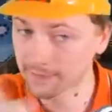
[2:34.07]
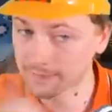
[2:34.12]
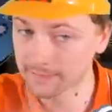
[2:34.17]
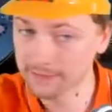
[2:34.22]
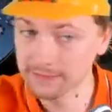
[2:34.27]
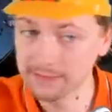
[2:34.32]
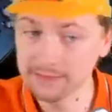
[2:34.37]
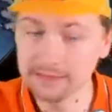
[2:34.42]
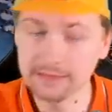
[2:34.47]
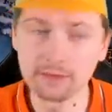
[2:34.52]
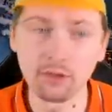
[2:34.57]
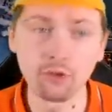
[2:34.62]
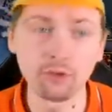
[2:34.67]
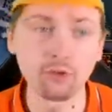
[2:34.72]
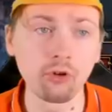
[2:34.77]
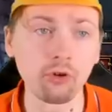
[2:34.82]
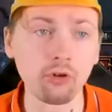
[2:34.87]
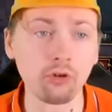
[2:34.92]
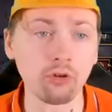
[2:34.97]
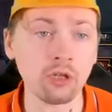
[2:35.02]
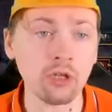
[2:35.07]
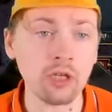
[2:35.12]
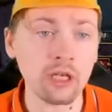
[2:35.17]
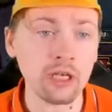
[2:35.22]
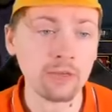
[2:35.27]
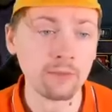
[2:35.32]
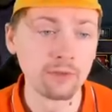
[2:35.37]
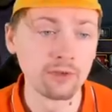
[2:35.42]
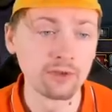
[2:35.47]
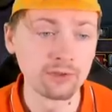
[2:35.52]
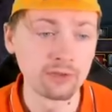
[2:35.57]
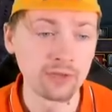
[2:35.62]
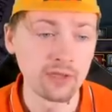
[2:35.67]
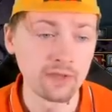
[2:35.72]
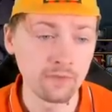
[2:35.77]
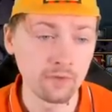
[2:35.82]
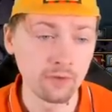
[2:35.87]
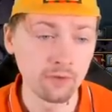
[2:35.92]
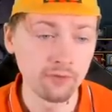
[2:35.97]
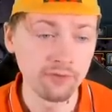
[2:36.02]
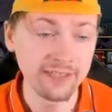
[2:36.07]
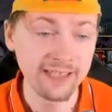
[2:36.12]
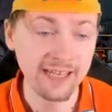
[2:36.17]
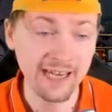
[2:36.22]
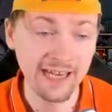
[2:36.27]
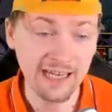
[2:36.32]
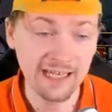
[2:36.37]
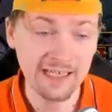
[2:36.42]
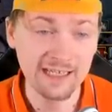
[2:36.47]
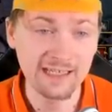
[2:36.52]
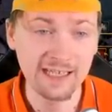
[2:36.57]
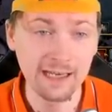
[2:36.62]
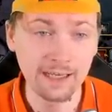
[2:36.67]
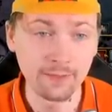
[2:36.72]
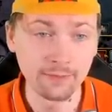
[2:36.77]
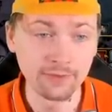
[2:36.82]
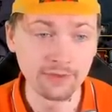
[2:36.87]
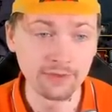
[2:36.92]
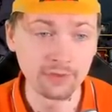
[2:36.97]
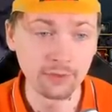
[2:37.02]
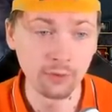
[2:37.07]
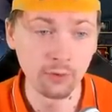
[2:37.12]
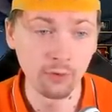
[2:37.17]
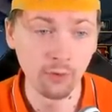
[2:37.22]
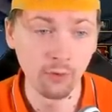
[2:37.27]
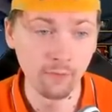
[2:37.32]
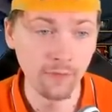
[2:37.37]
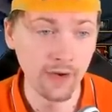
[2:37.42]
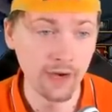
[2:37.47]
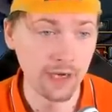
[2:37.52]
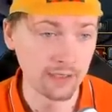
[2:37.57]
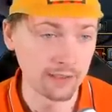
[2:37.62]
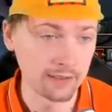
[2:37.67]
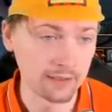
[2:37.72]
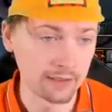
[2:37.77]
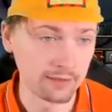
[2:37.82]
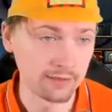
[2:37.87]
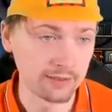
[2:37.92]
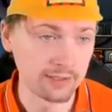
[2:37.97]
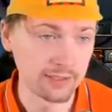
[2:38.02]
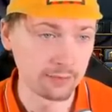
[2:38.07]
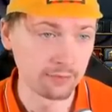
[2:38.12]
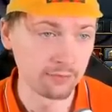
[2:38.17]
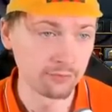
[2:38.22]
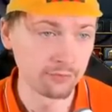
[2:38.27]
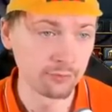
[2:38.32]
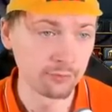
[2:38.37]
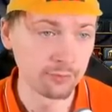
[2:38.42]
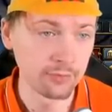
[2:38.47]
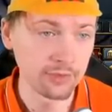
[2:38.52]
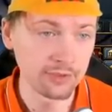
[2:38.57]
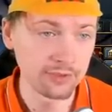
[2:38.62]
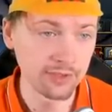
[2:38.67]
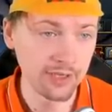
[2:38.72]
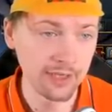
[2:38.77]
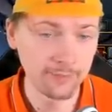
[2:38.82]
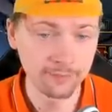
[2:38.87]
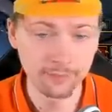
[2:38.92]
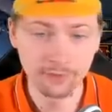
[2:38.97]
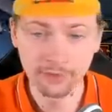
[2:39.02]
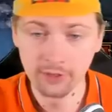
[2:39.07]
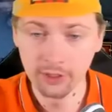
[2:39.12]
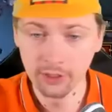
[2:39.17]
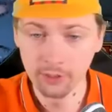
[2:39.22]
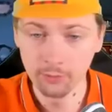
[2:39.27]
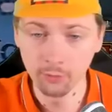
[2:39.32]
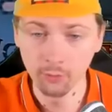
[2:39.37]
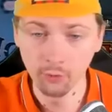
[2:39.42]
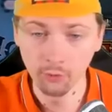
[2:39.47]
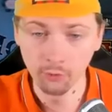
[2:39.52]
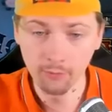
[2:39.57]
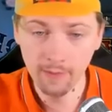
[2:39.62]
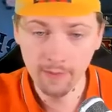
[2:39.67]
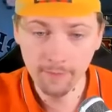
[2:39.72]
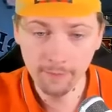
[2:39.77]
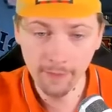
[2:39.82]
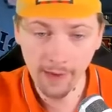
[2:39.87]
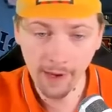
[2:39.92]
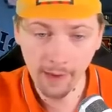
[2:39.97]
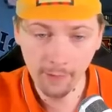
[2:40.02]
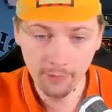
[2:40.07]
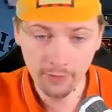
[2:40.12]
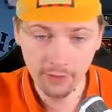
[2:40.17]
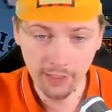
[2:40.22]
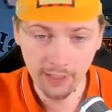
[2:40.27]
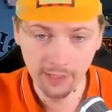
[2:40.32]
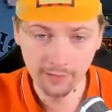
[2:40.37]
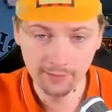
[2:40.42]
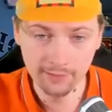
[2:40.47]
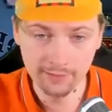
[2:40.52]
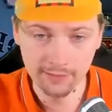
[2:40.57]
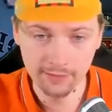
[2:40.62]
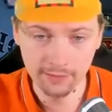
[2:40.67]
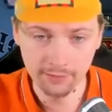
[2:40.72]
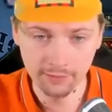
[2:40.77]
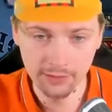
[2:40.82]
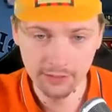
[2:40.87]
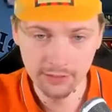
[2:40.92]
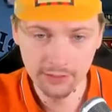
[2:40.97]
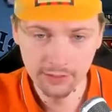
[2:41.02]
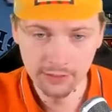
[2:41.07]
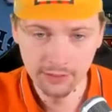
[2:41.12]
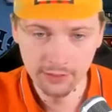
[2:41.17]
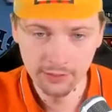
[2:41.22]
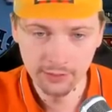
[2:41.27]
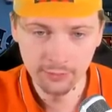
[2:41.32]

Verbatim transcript: but this is not all, because we have only eight thousand of artillery, so I want to build up more manpower artillery